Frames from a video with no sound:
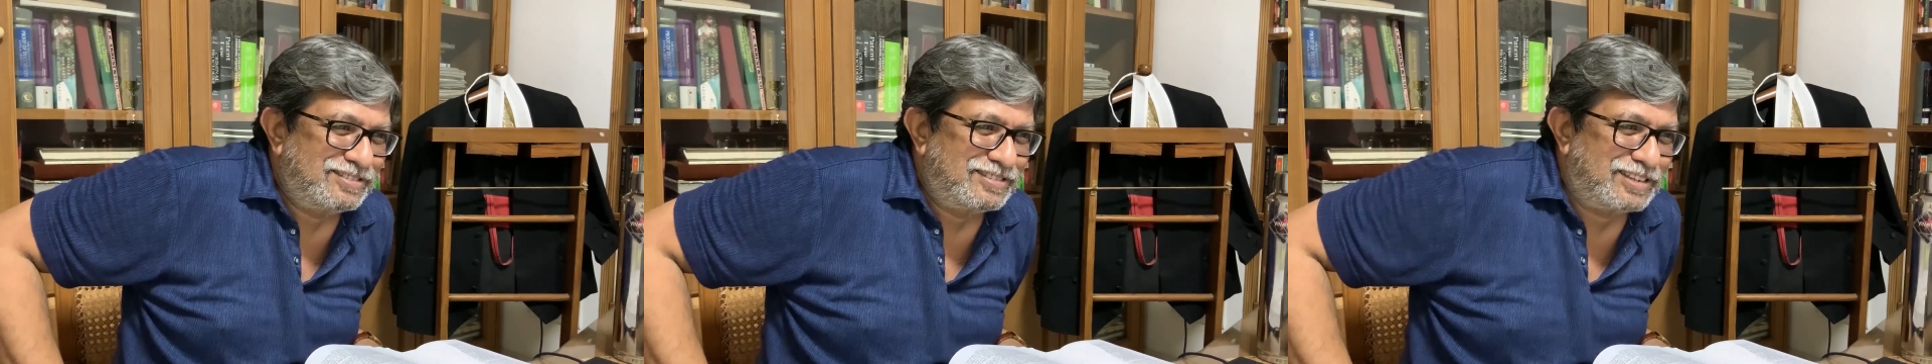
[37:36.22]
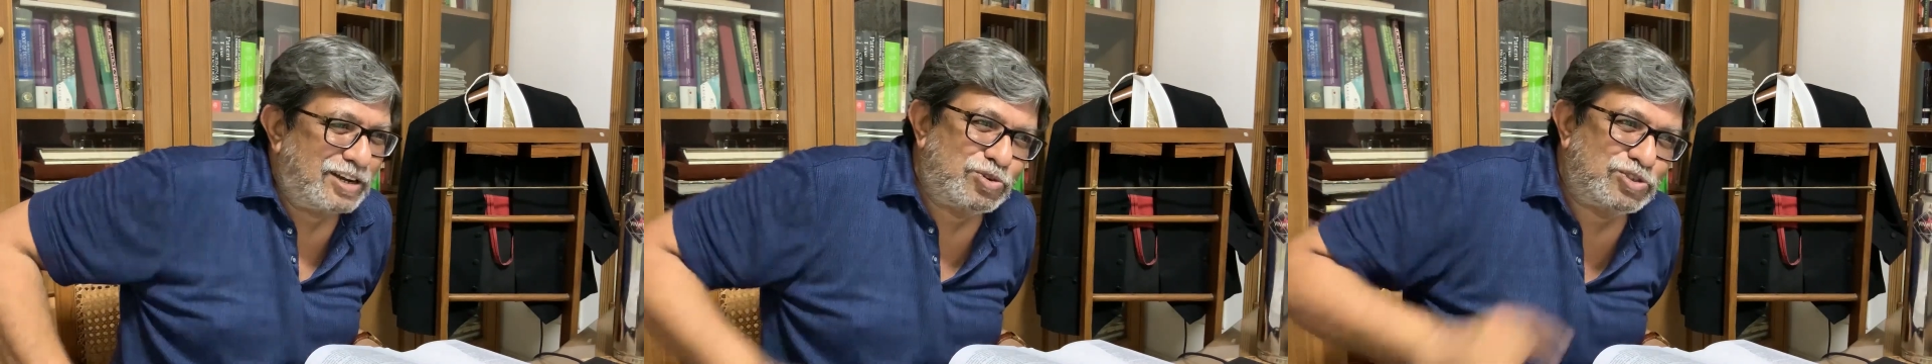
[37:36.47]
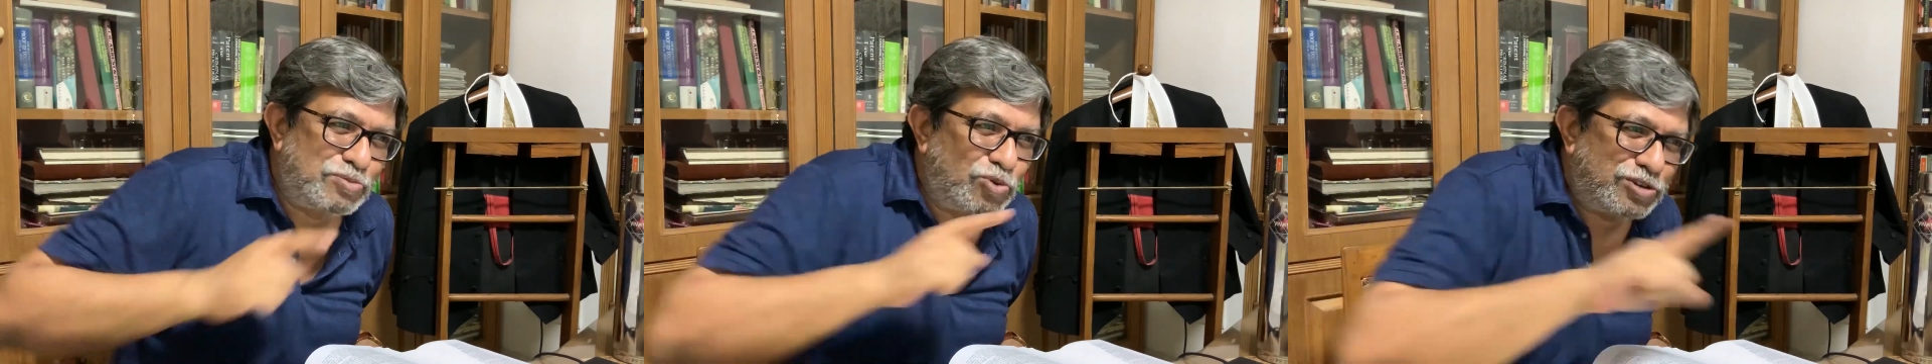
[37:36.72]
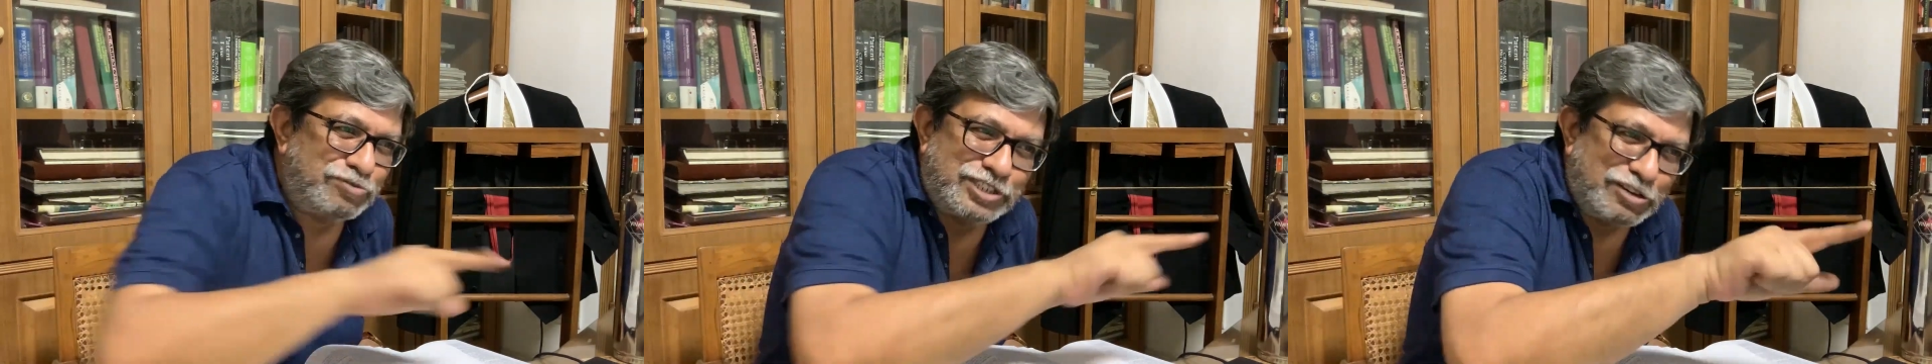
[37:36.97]
That was the
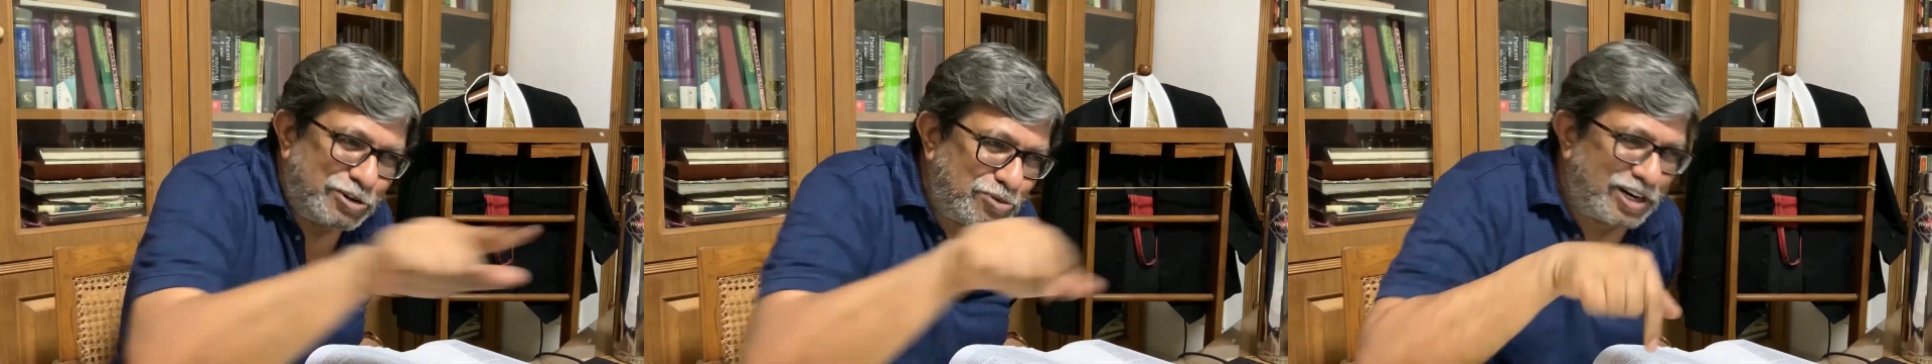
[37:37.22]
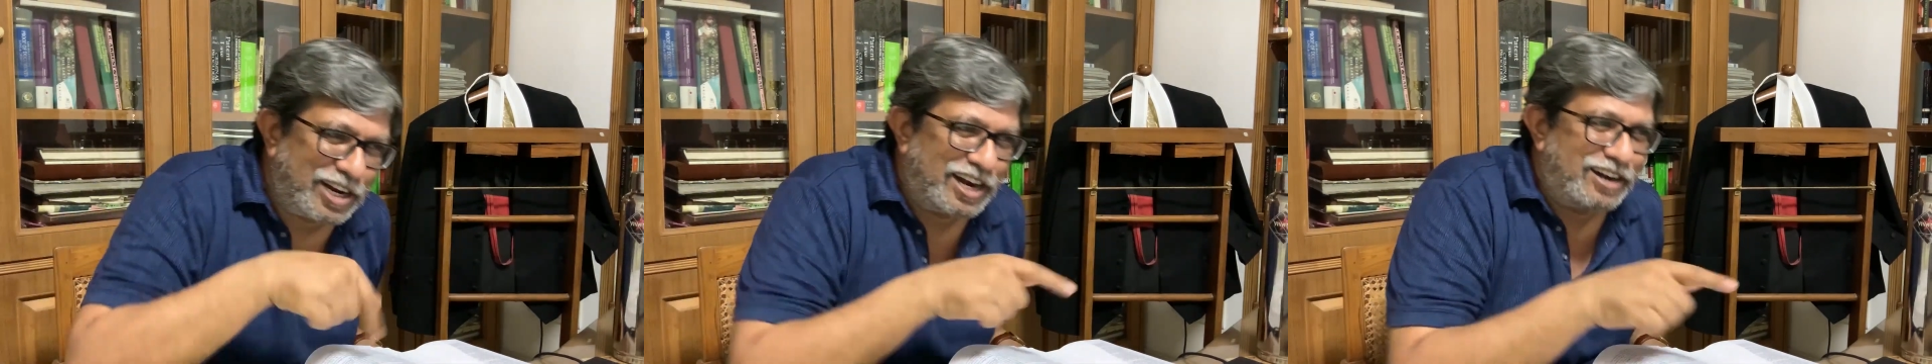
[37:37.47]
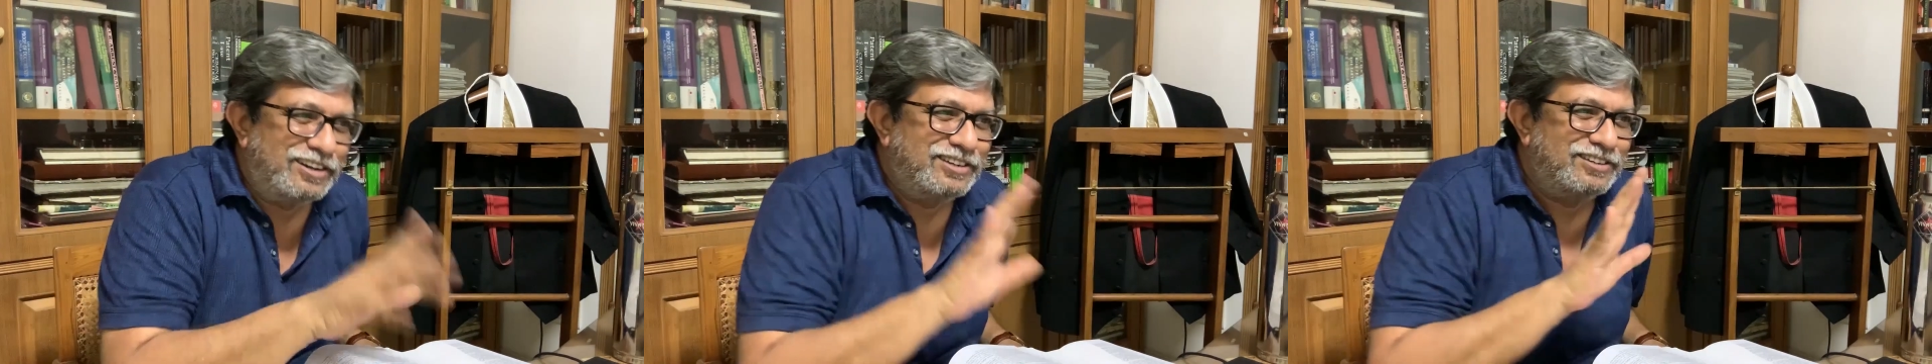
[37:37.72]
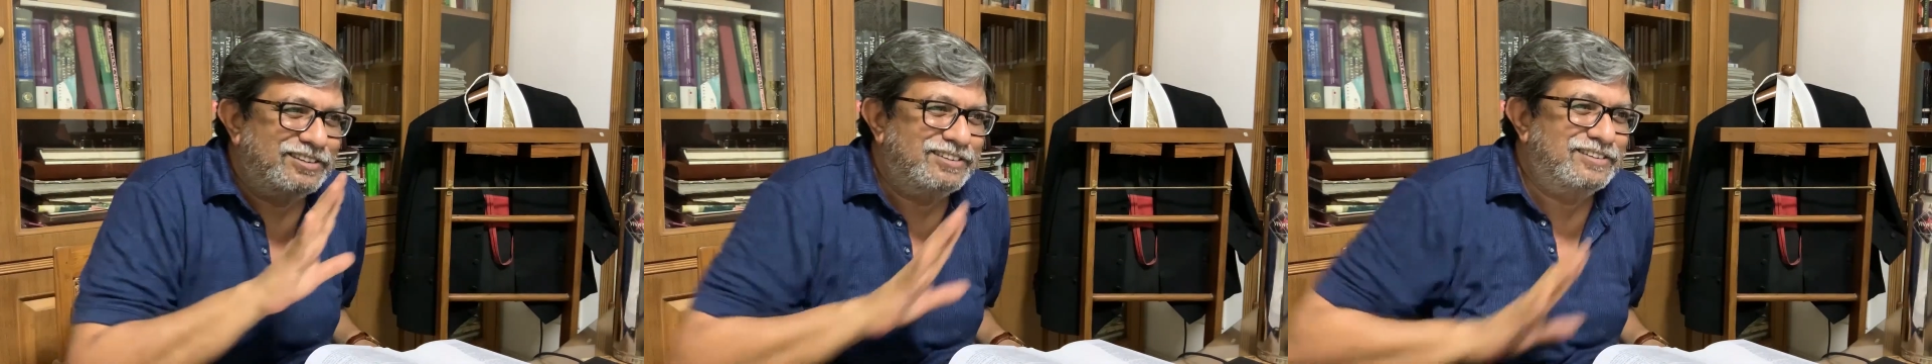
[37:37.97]
motive which everyone had.
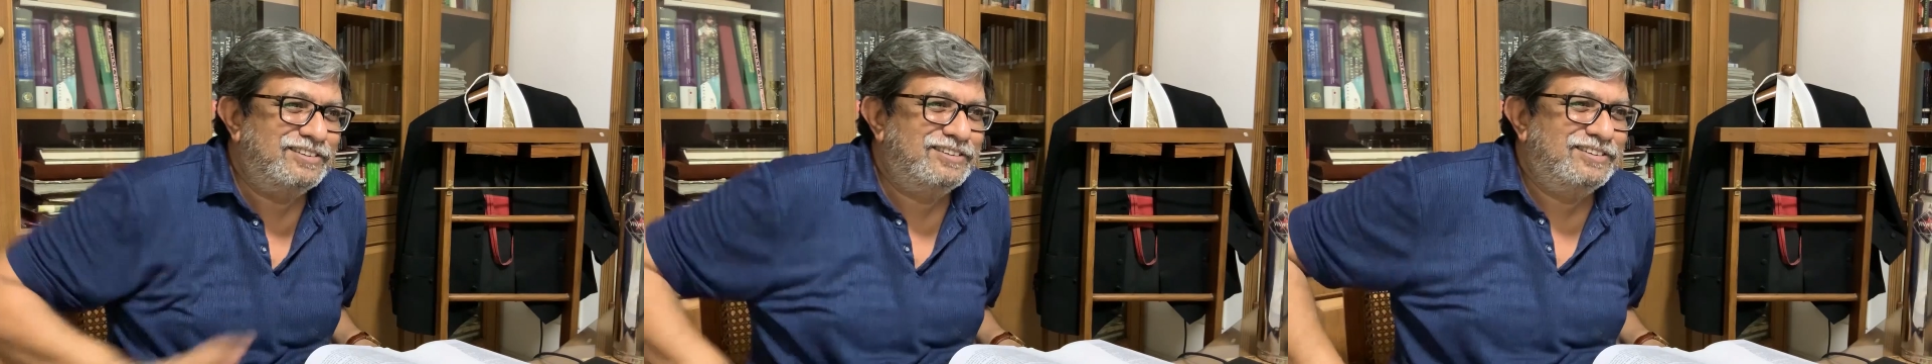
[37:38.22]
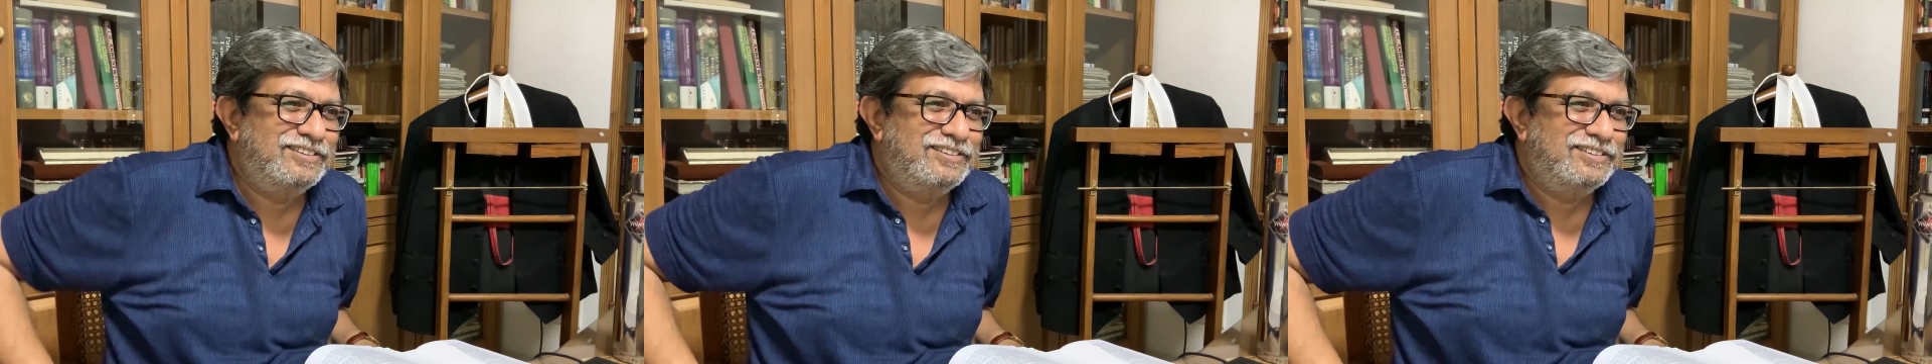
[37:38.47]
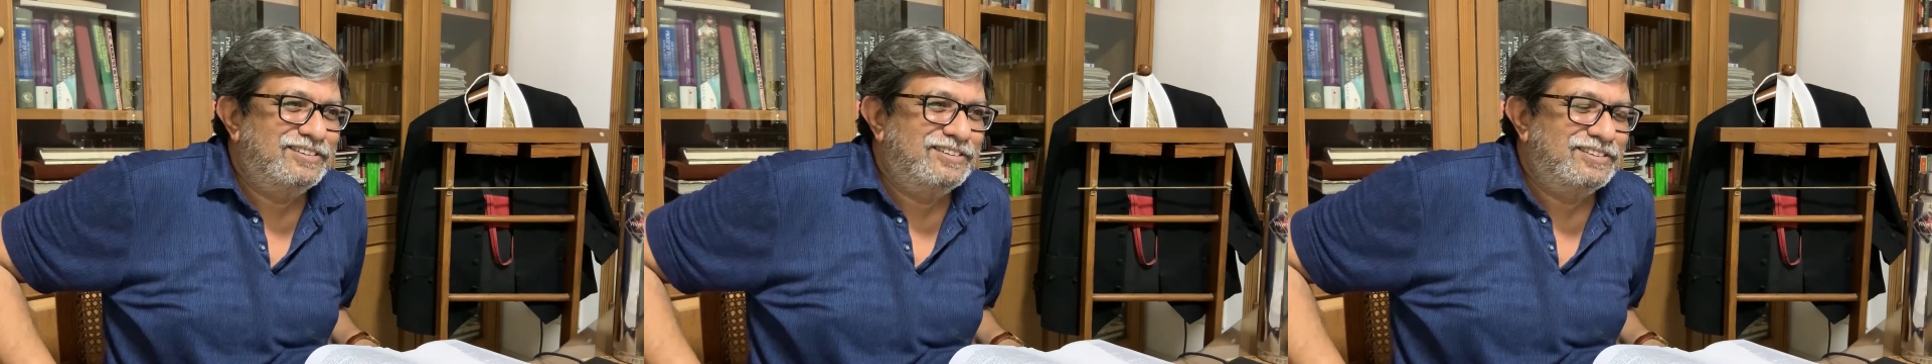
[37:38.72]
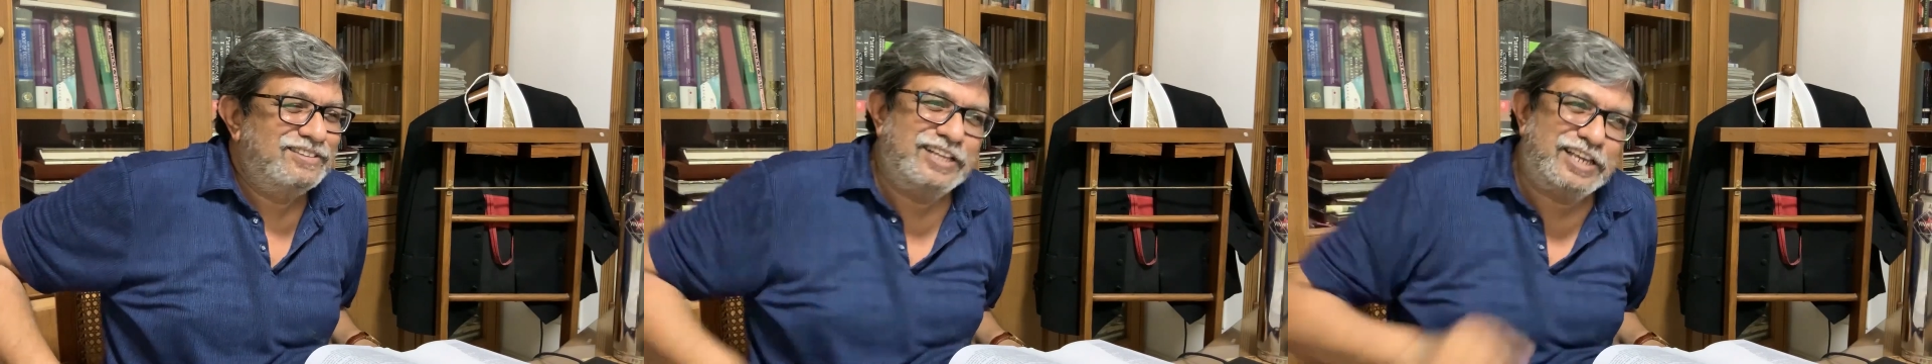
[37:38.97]

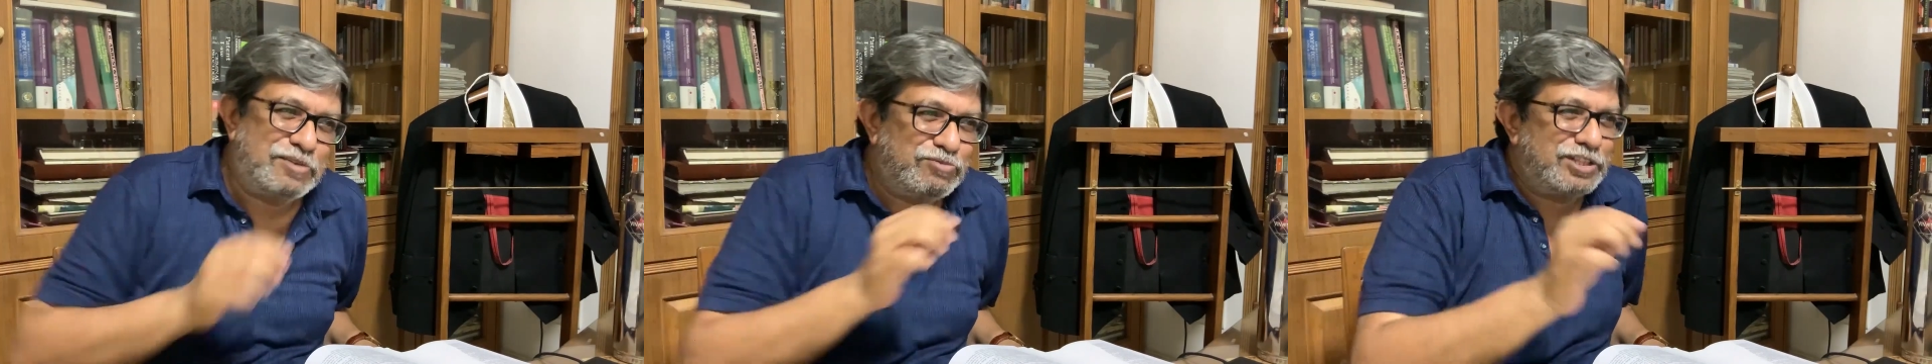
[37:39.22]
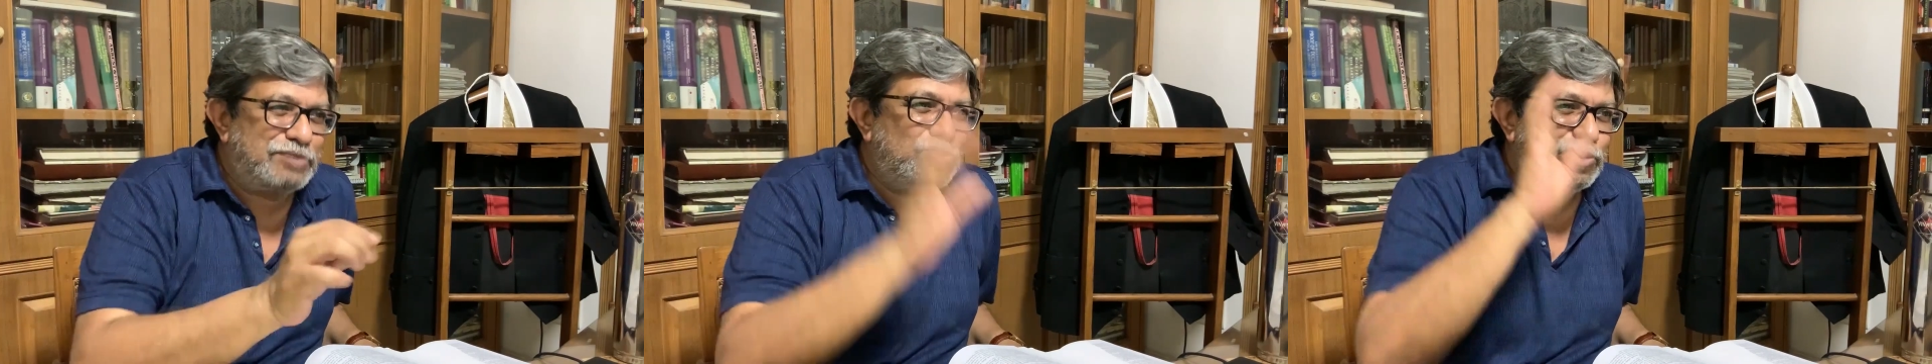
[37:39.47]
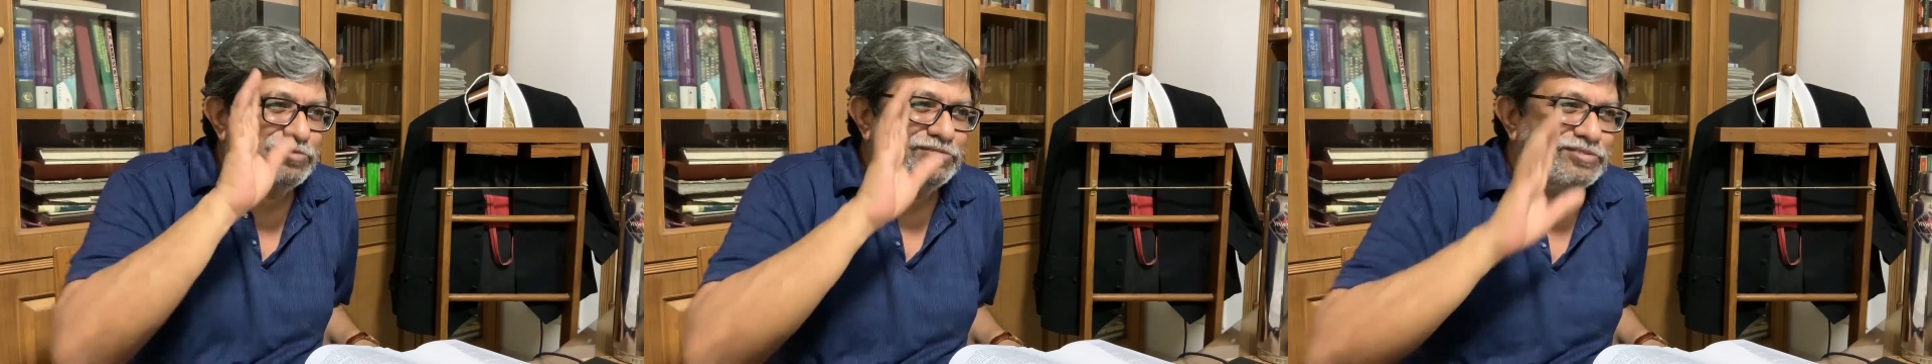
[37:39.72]
They came with that motive.